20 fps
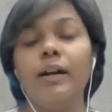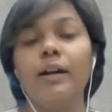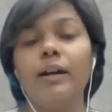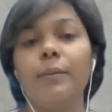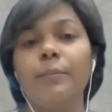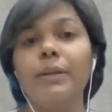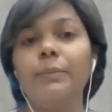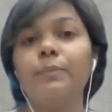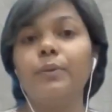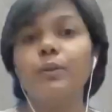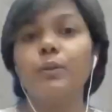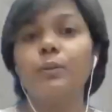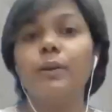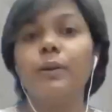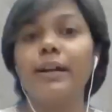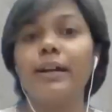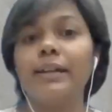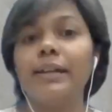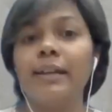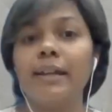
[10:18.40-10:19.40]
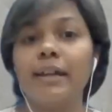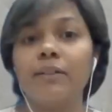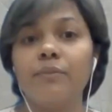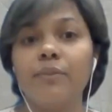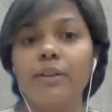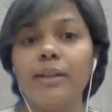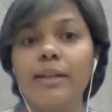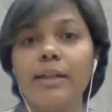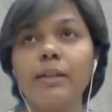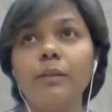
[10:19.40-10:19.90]
people who are getting
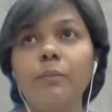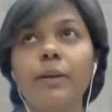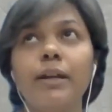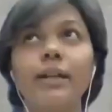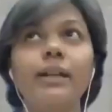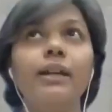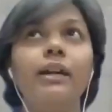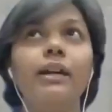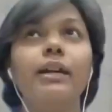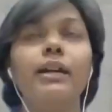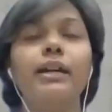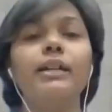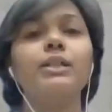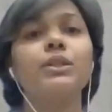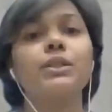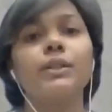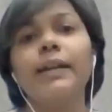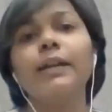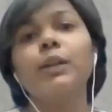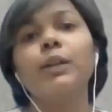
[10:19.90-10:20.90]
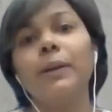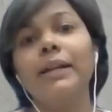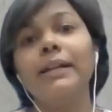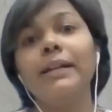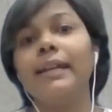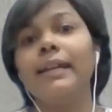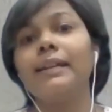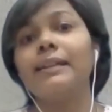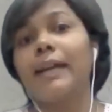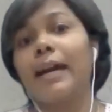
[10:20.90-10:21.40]
awakened. But it will
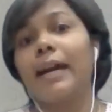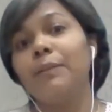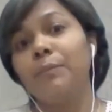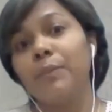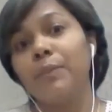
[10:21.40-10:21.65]
take time,